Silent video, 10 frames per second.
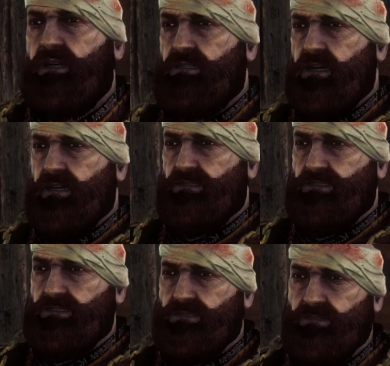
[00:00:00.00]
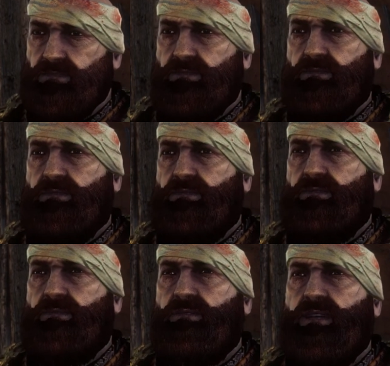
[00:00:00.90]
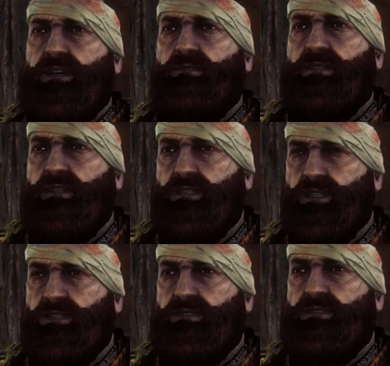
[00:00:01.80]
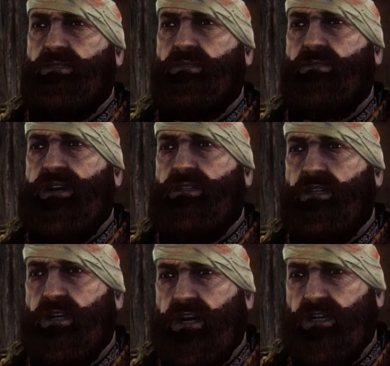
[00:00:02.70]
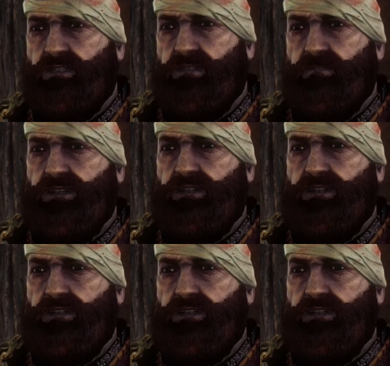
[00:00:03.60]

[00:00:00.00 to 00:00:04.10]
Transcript: Excellent. Lift the curse, and you'll learn the